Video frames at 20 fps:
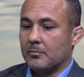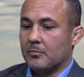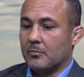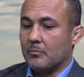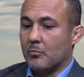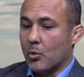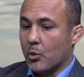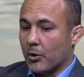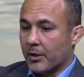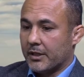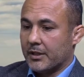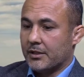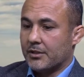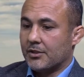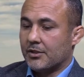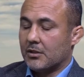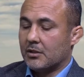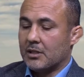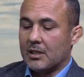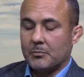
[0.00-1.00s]

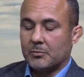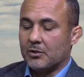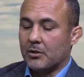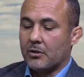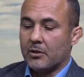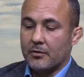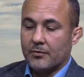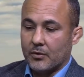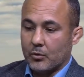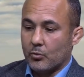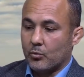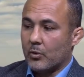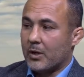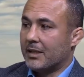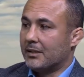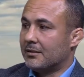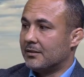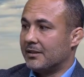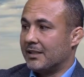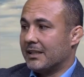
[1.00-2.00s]
mortgage, I'm sorry, of the
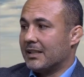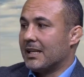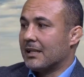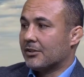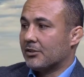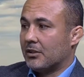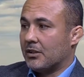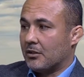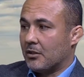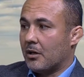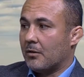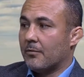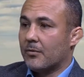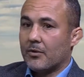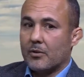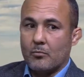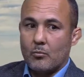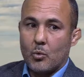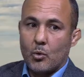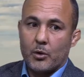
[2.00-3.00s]
rent didn't actually cover
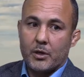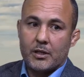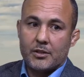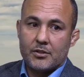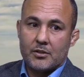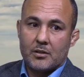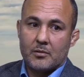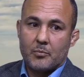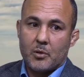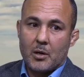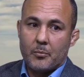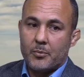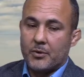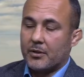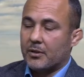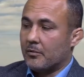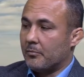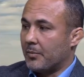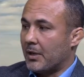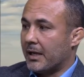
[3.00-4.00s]
the mortgage of the property
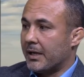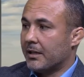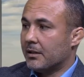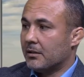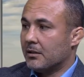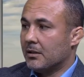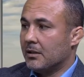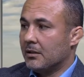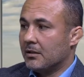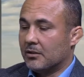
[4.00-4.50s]
they're buying